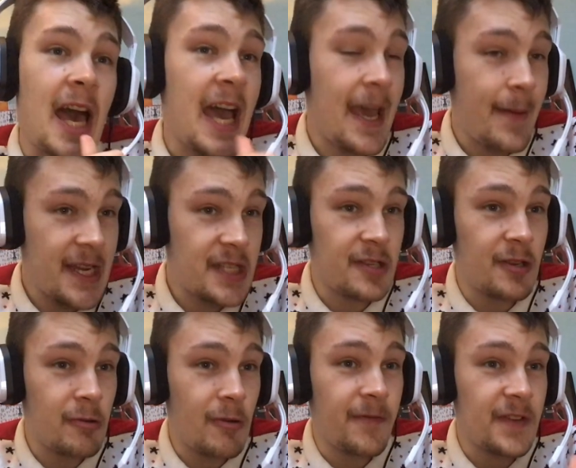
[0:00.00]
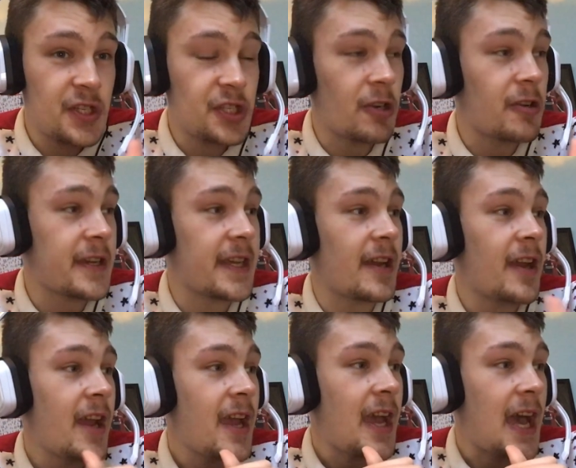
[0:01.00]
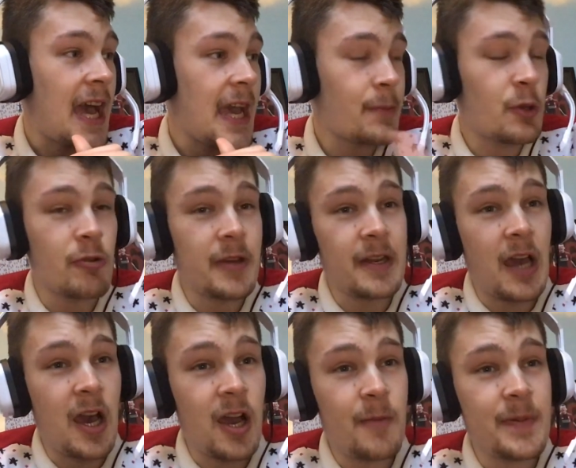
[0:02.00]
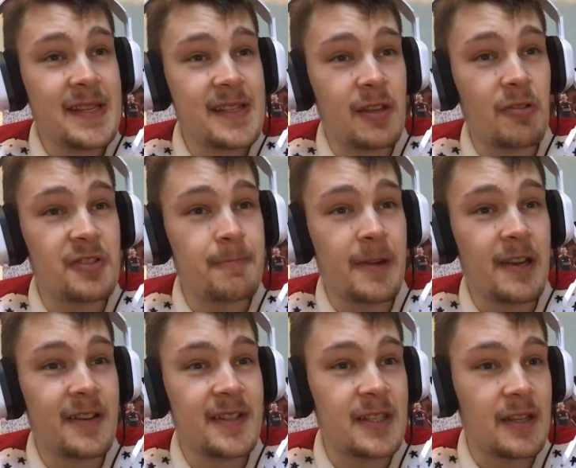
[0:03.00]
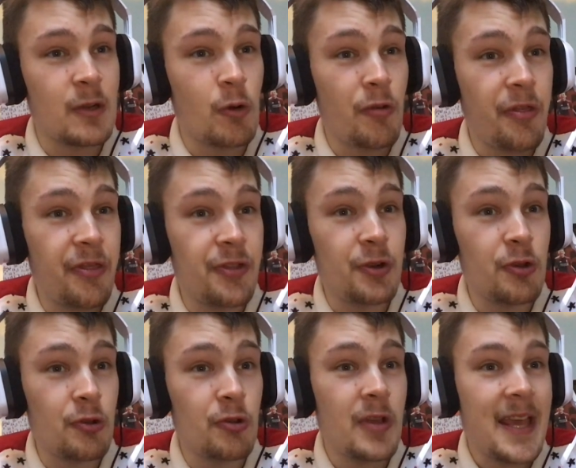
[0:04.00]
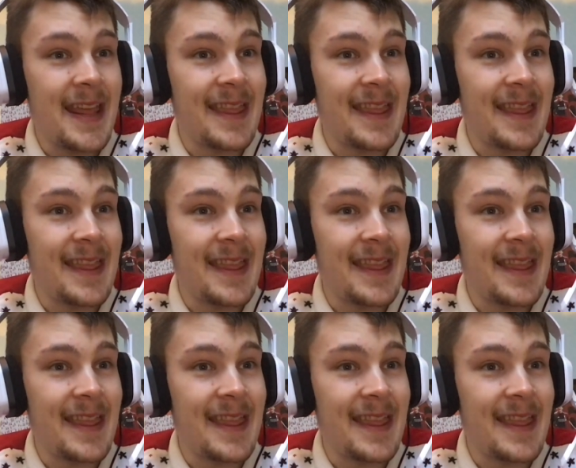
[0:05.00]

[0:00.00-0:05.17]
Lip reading: I am actually going to go for a shock here. I'm going RB Salzburg to go through